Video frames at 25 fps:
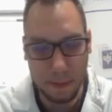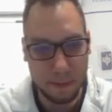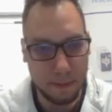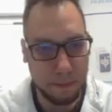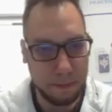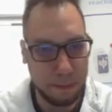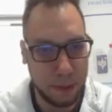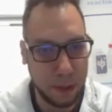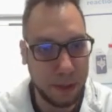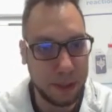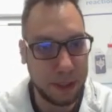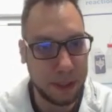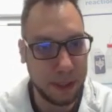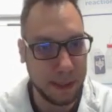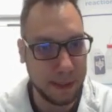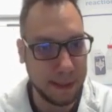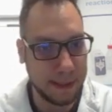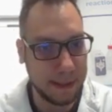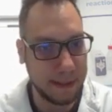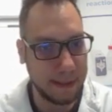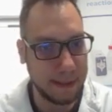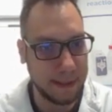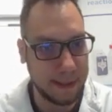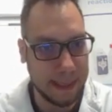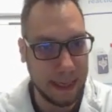purchase
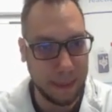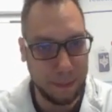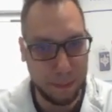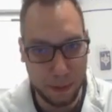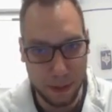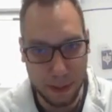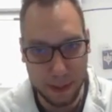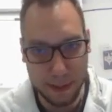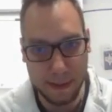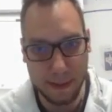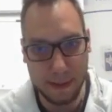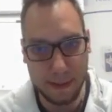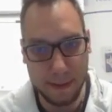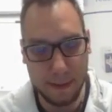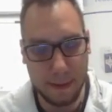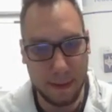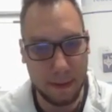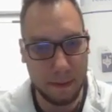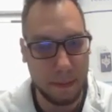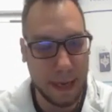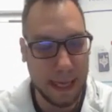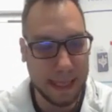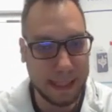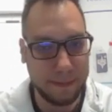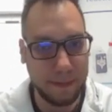separate
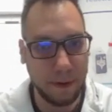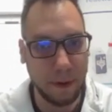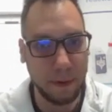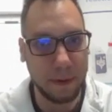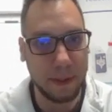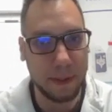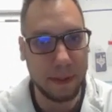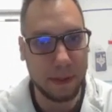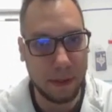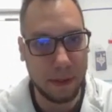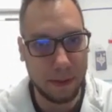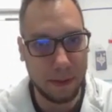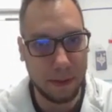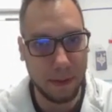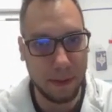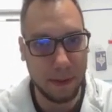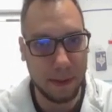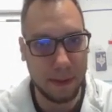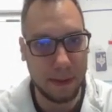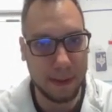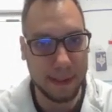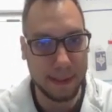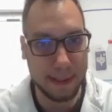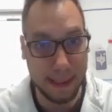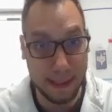mass flow
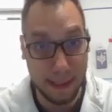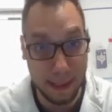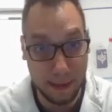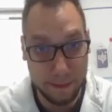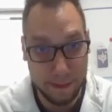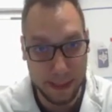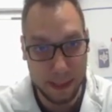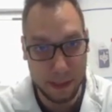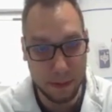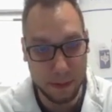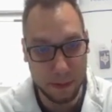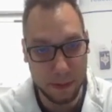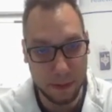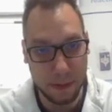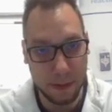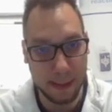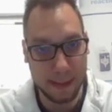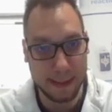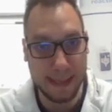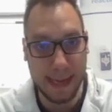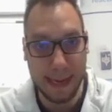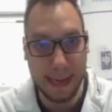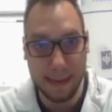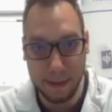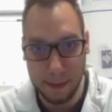controllers, individual
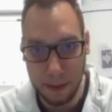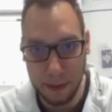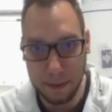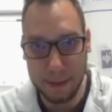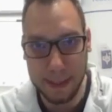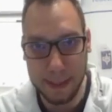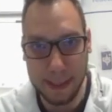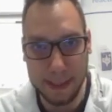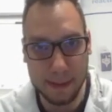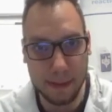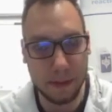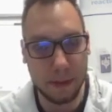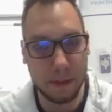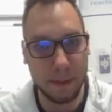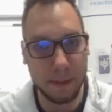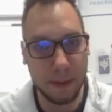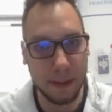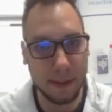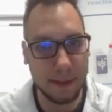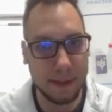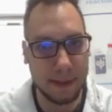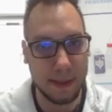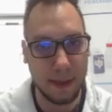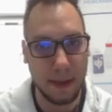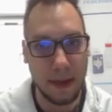standalone
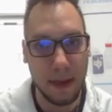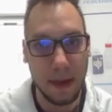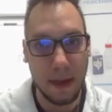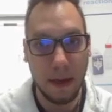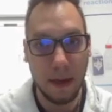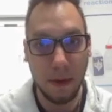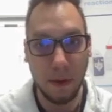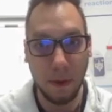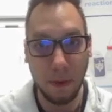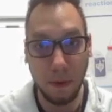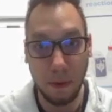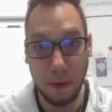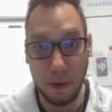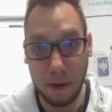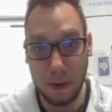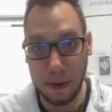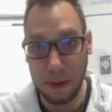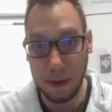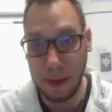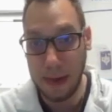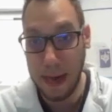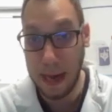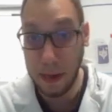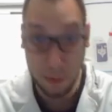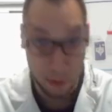instruments, or
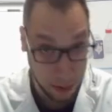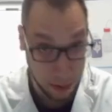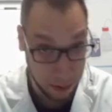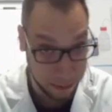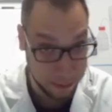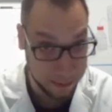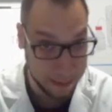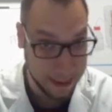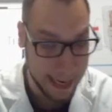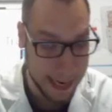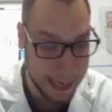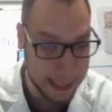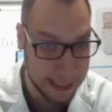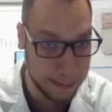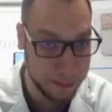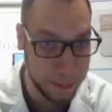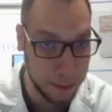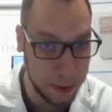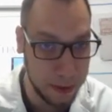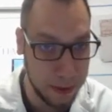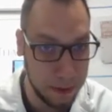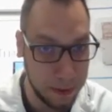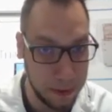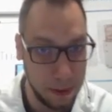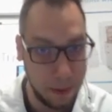our own gas
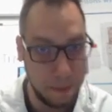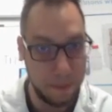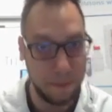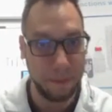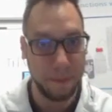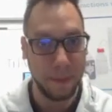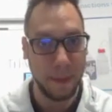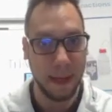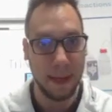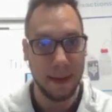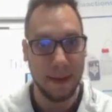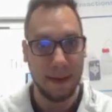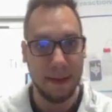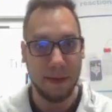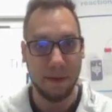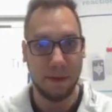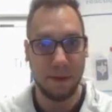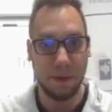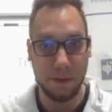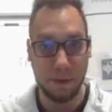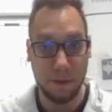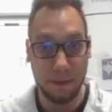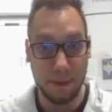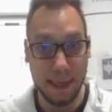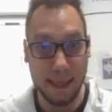module
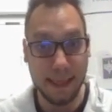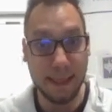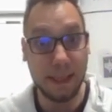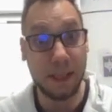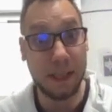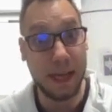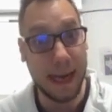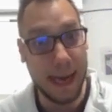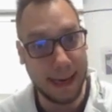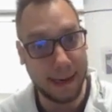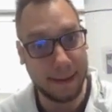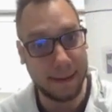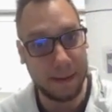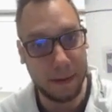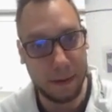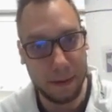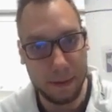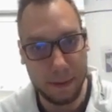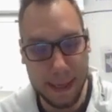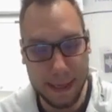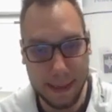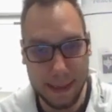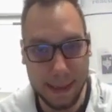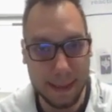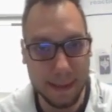to inject
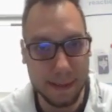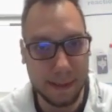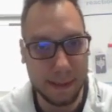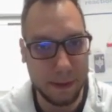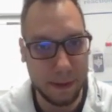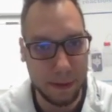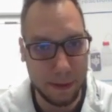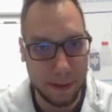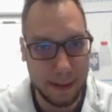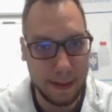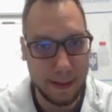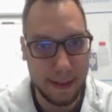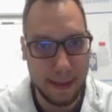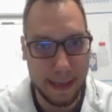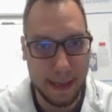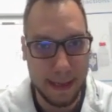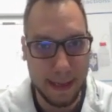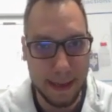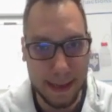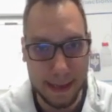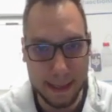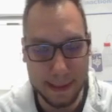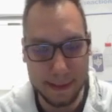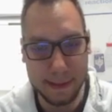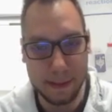and insert the
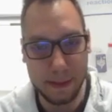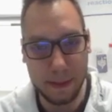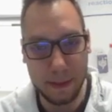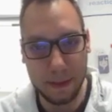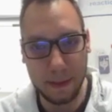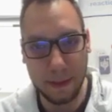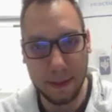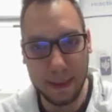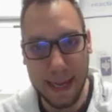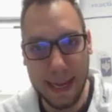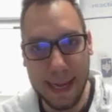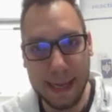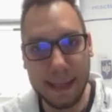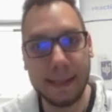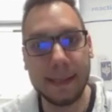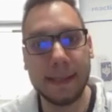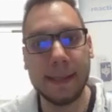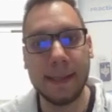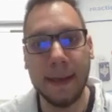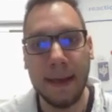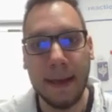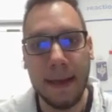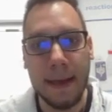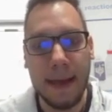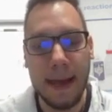external
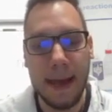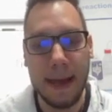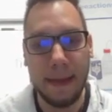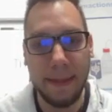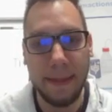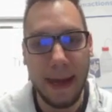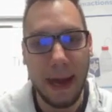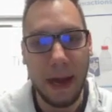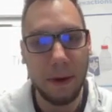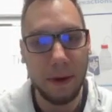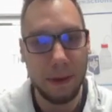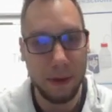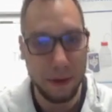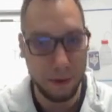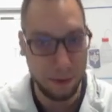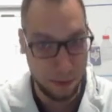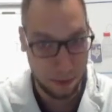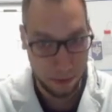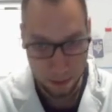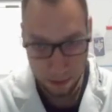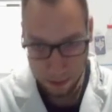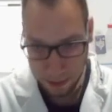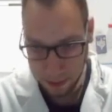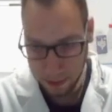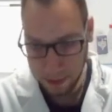gas. And now you no
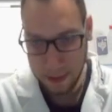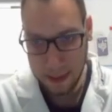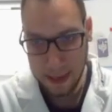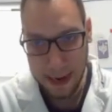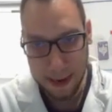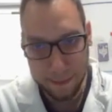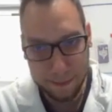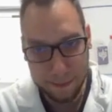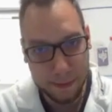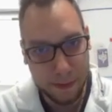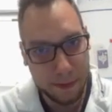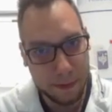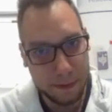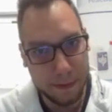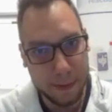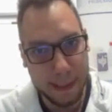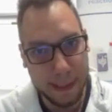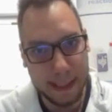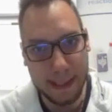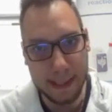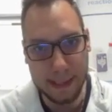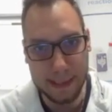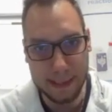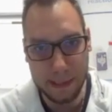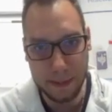longer have to do it.
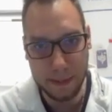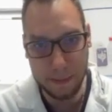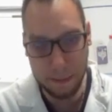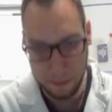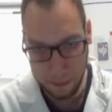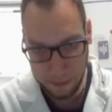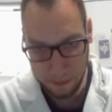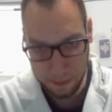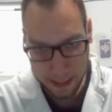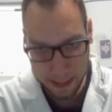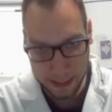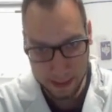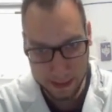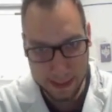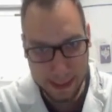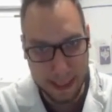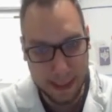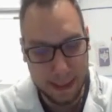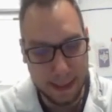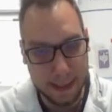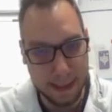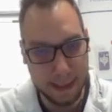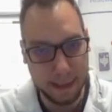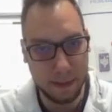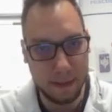It's built
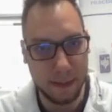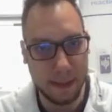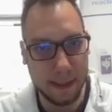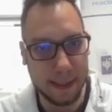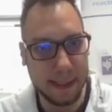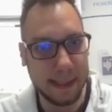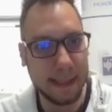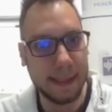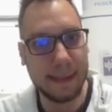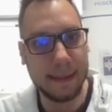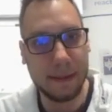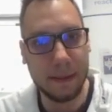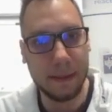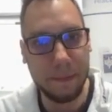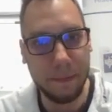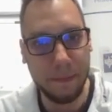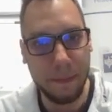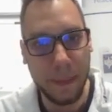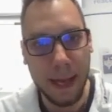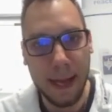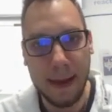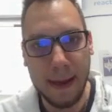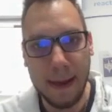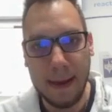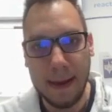into the system.
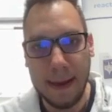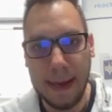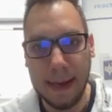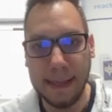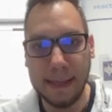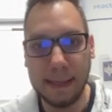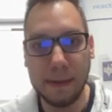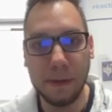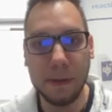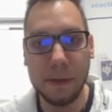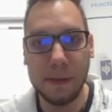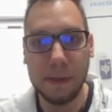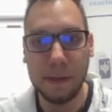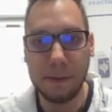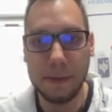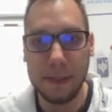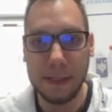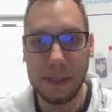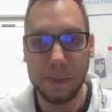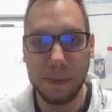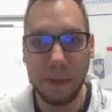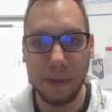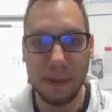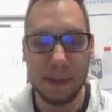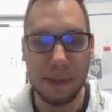And it's also
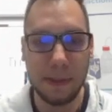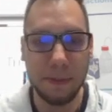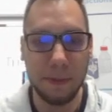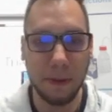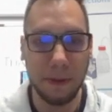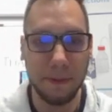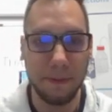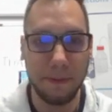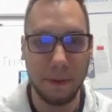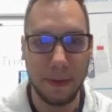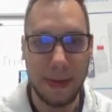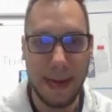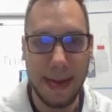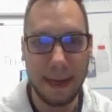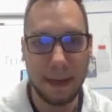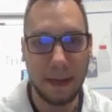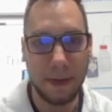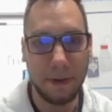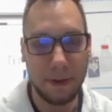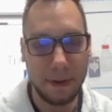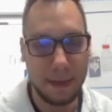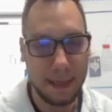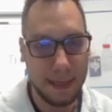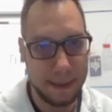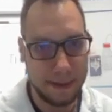responsible for
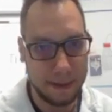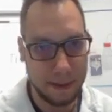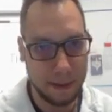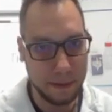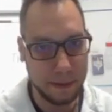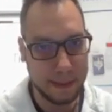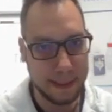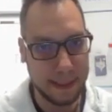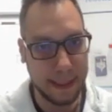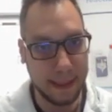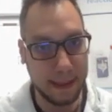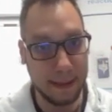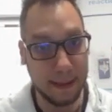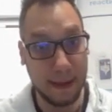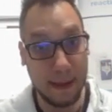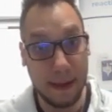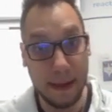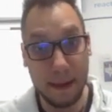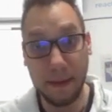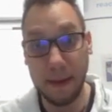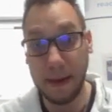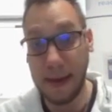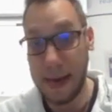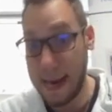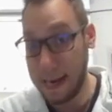accurately dosing
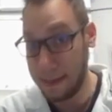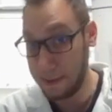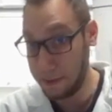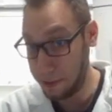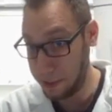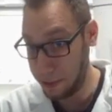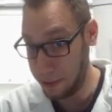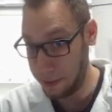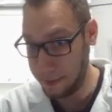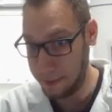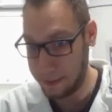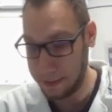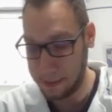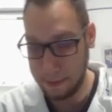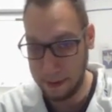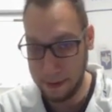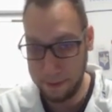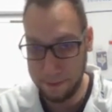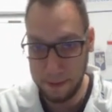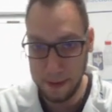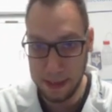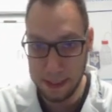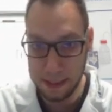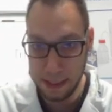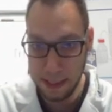the hydrogen. So if
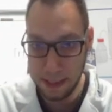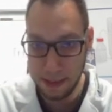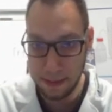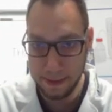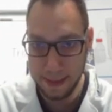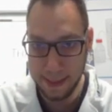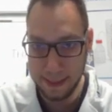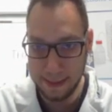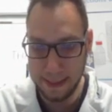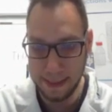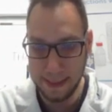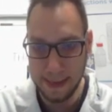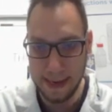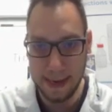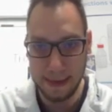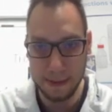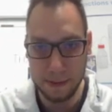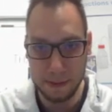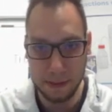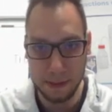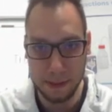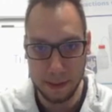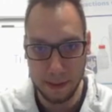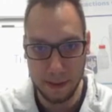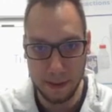you are generating
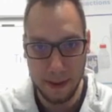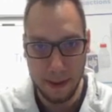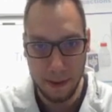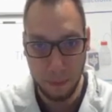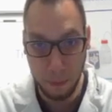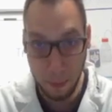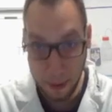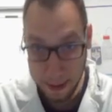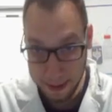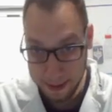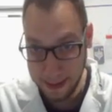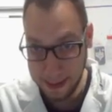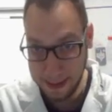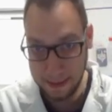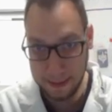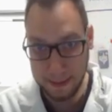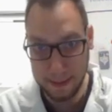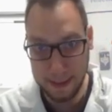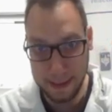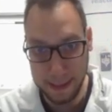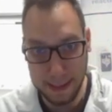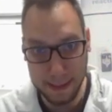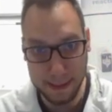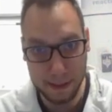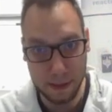hydrogen within
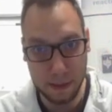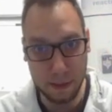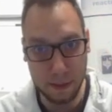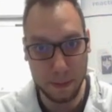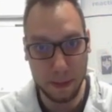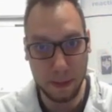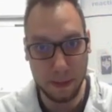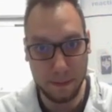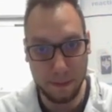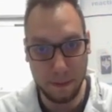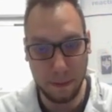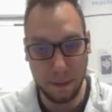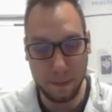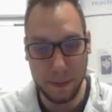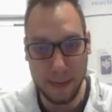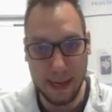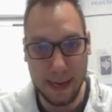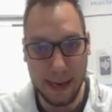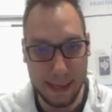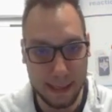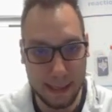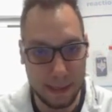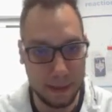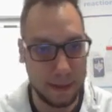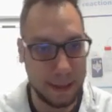the instrument from the
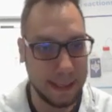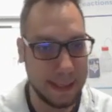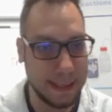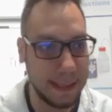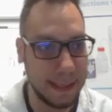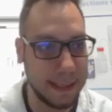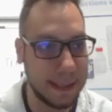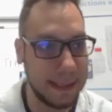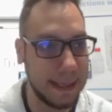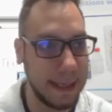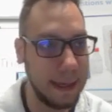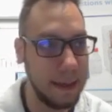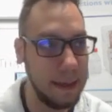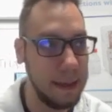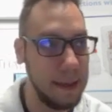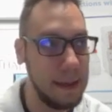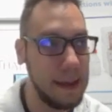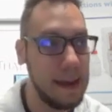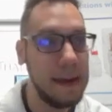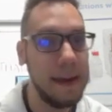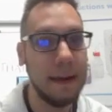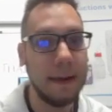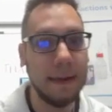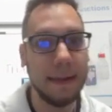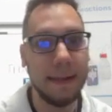electrolysis cell,
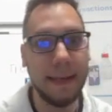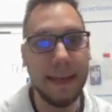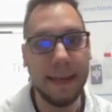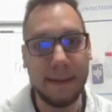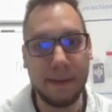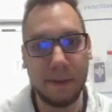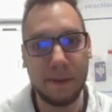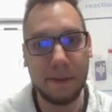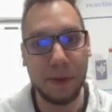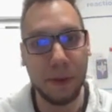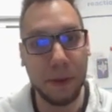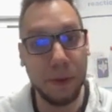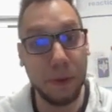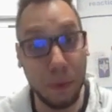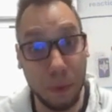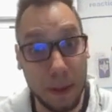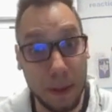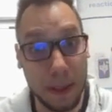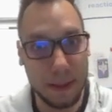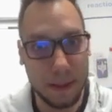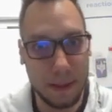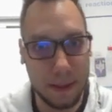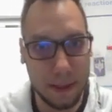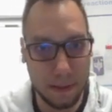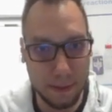it too
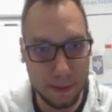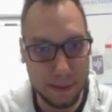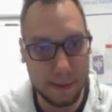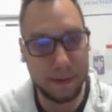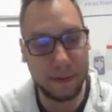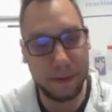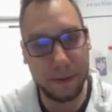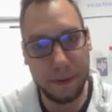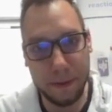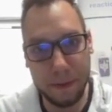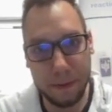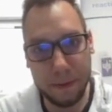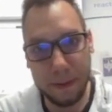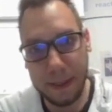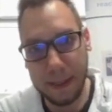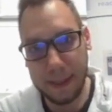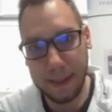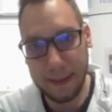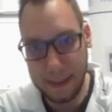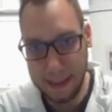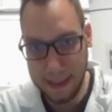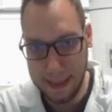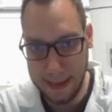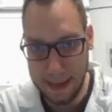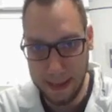goes through
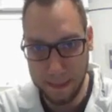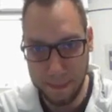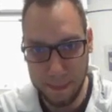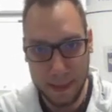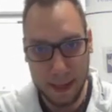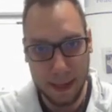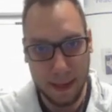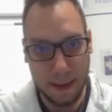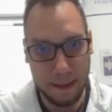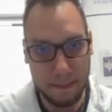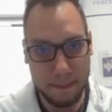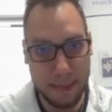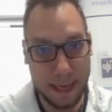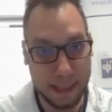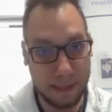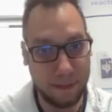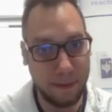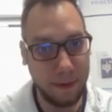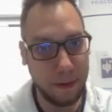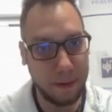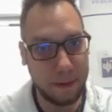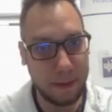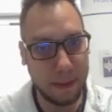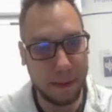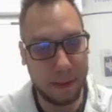the mass
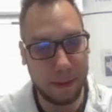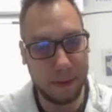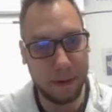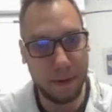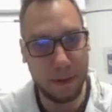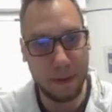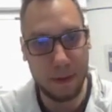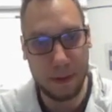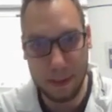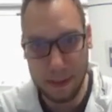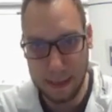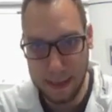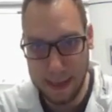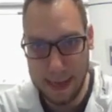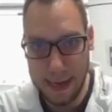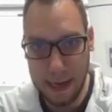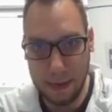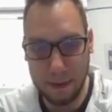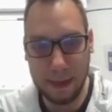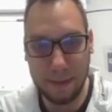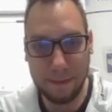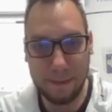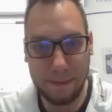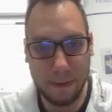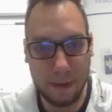flow controller,
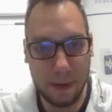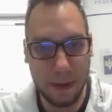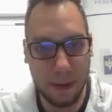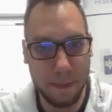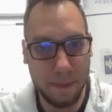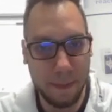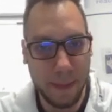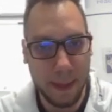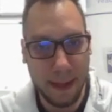allowing for a